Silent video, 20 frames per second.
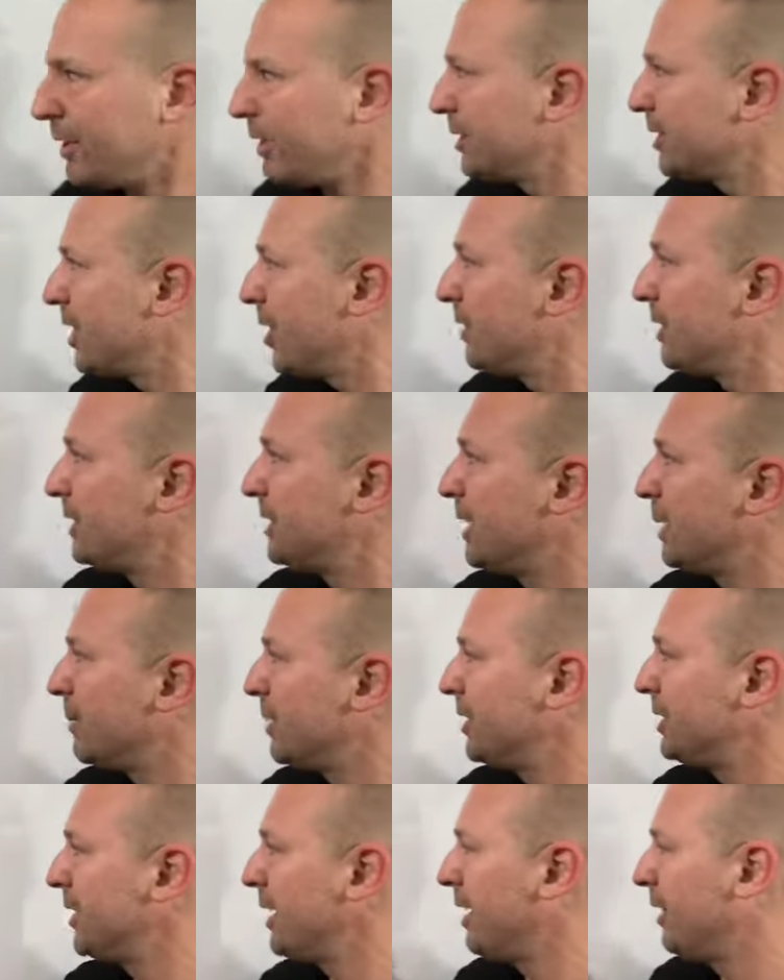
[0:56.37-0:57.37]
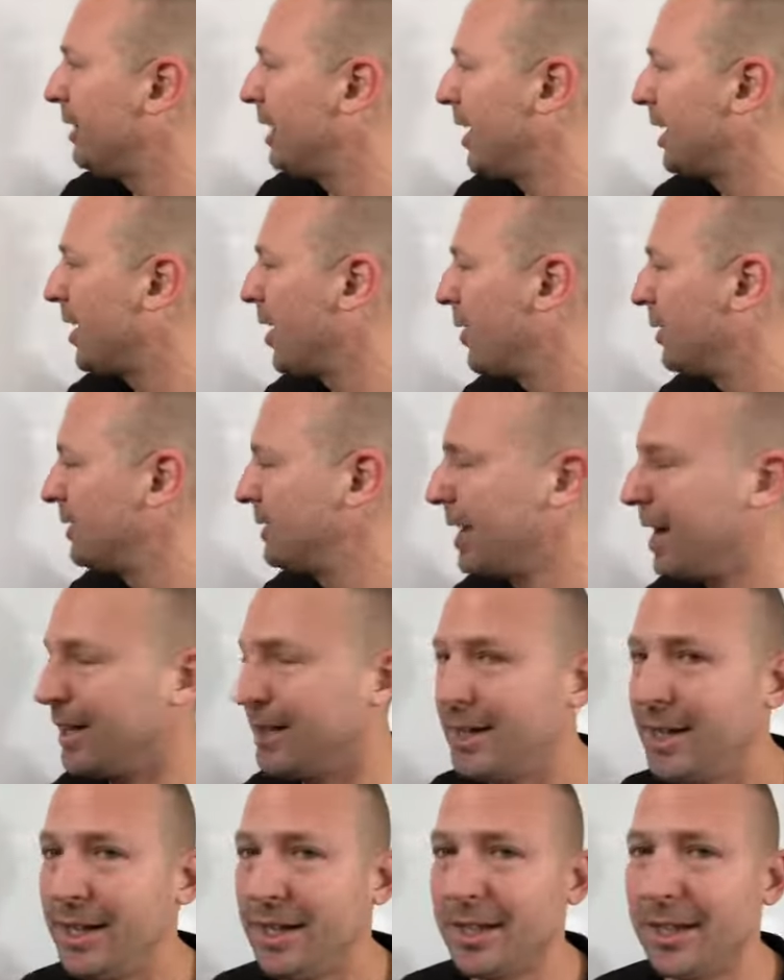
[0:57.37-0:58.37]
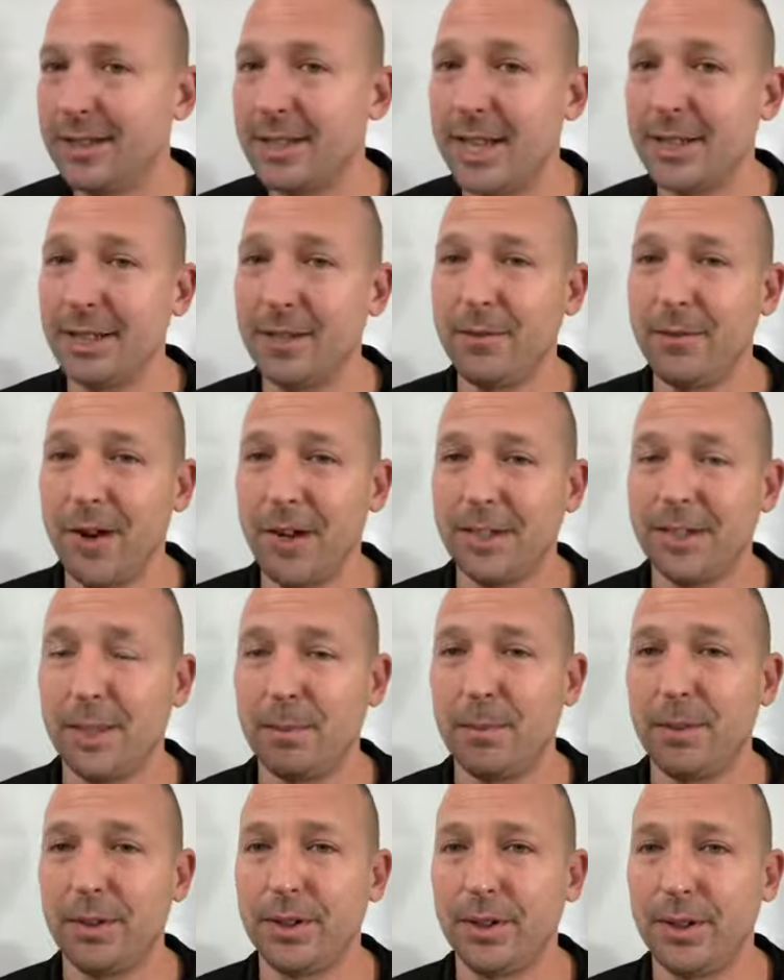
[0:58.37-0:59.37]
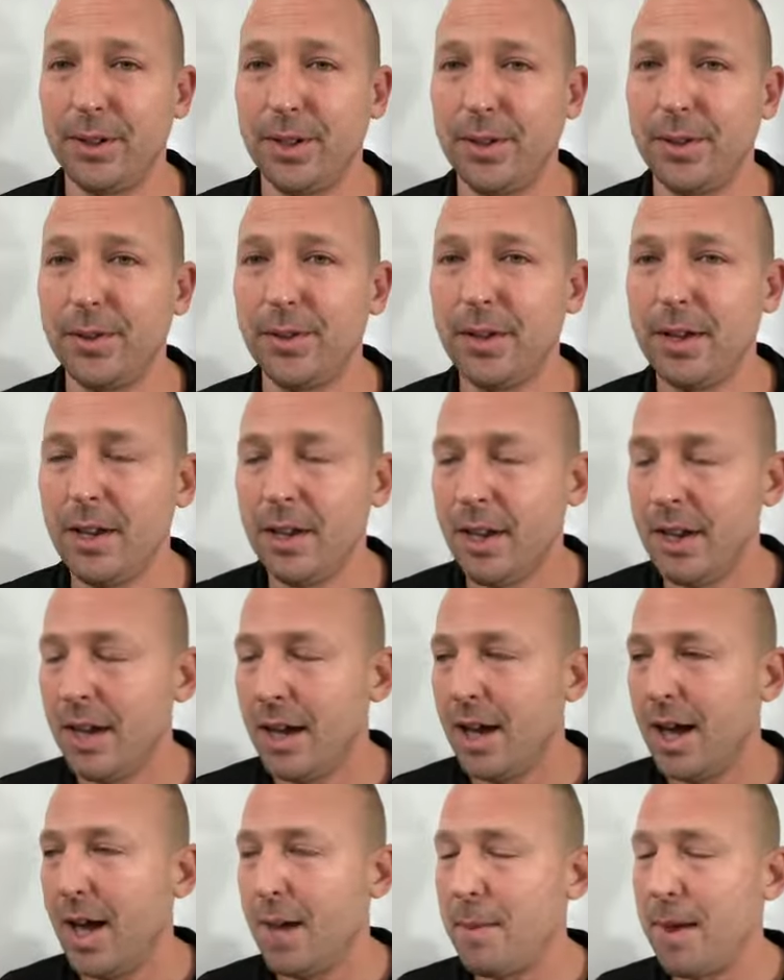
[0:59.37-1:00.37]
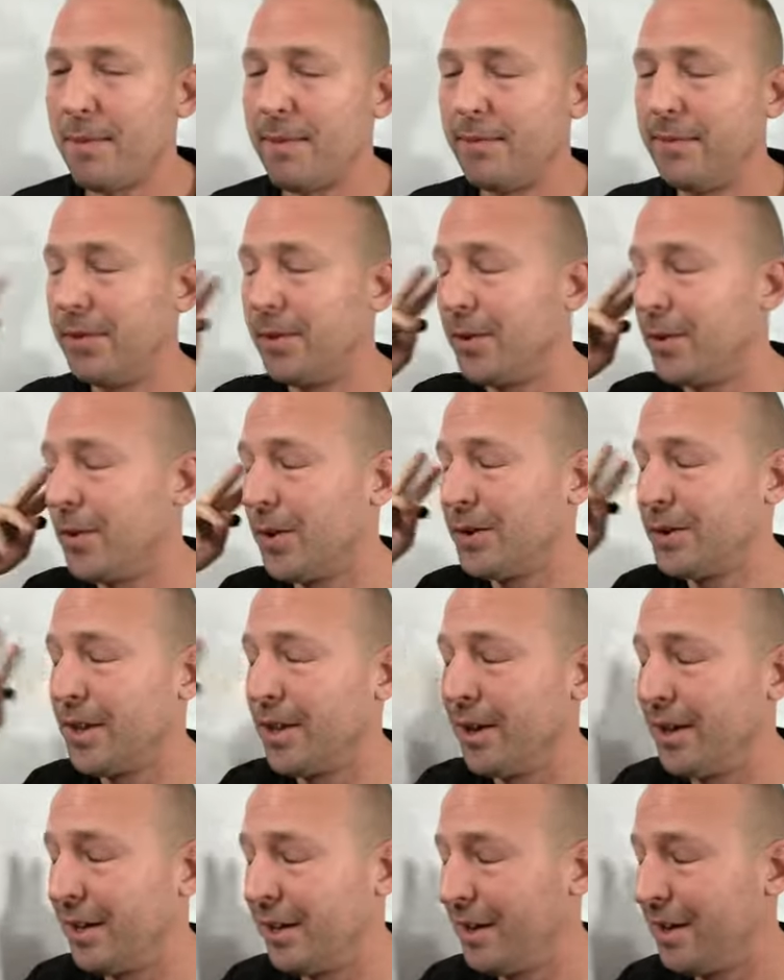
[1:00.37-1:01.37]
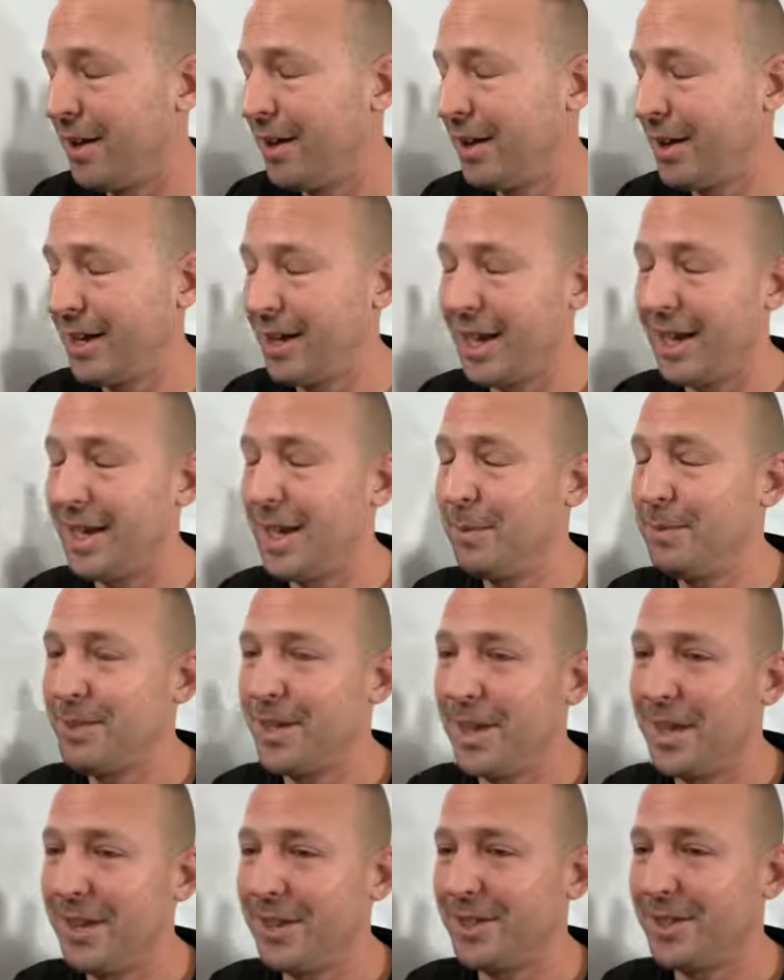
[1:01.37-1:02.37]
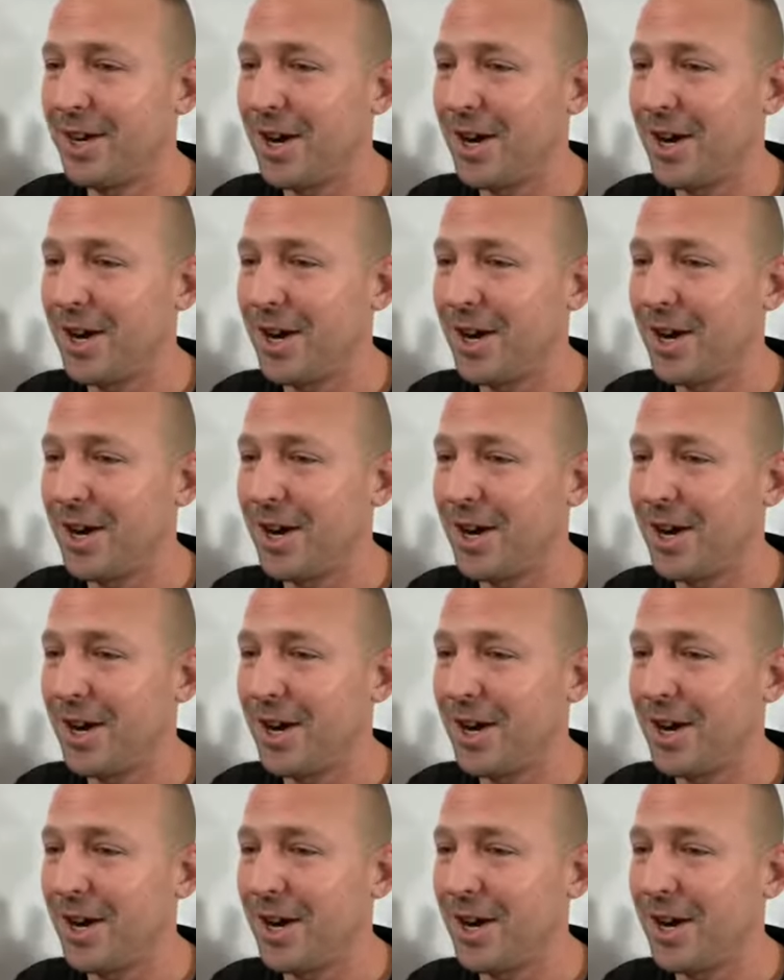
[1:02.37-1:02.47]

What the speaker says: So the gibberish and let go technique is actually very simple to do. I have a full course on it. I keep saying it.